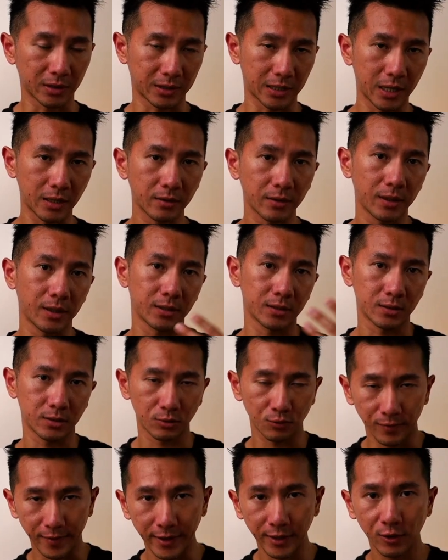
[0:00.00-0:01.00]
again is
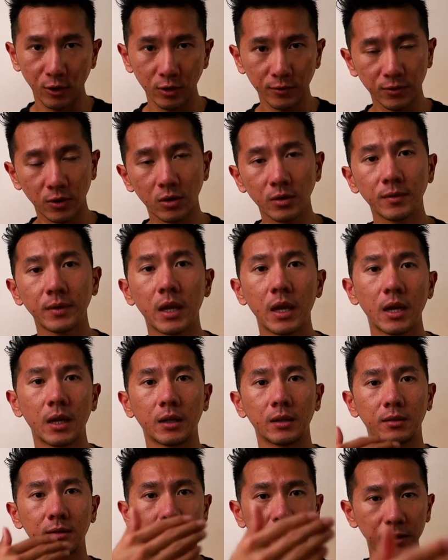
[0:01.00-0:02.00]
very useful.
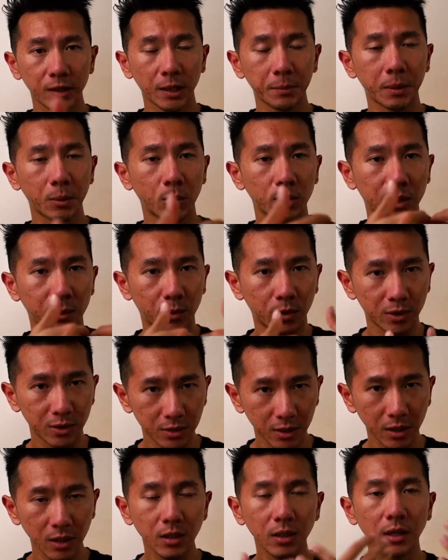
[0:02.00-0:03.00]
They tell me what they want to
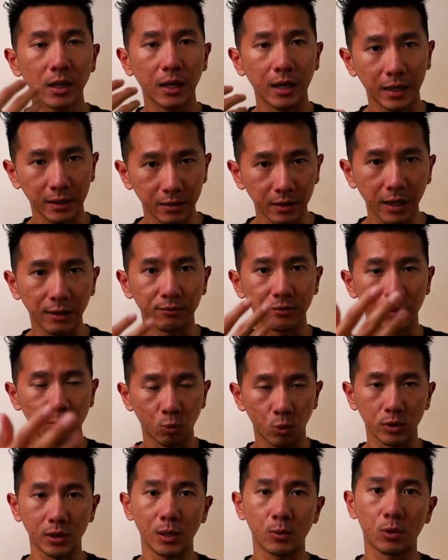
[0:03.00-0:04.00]
see, I give them
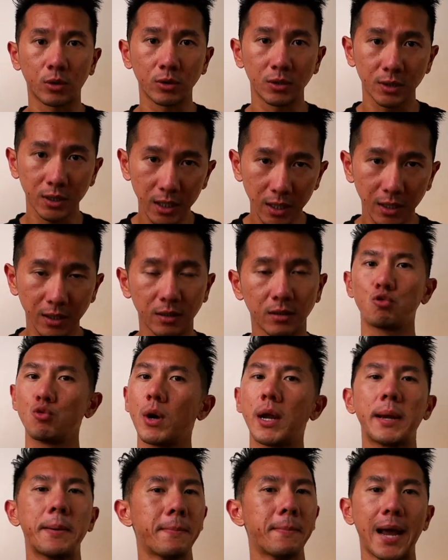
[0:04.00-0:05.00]
what they want to see.
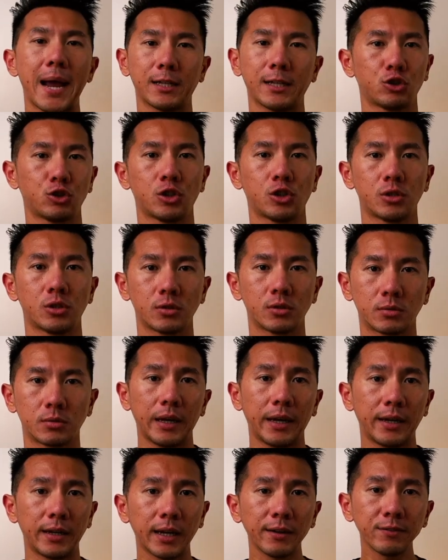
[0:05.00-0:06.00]
Great match.
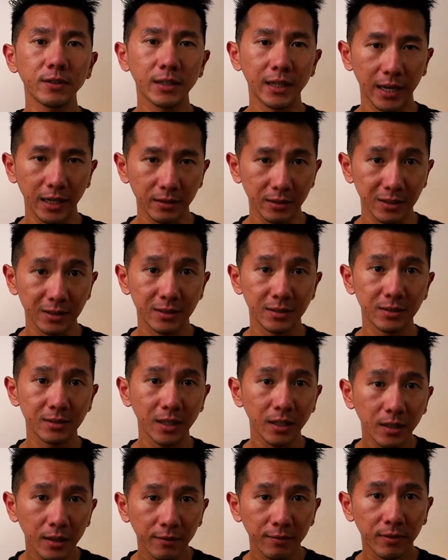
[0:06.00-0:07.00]
And after that, the
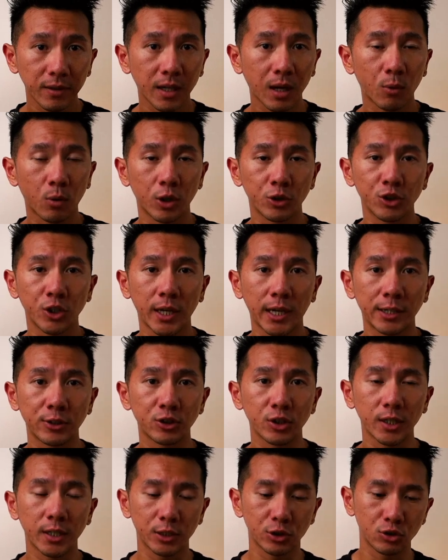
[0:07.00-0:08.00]
second thing I want to change
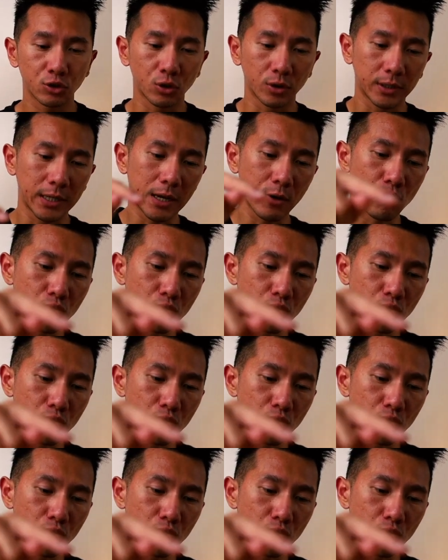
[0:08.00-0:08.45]
is to get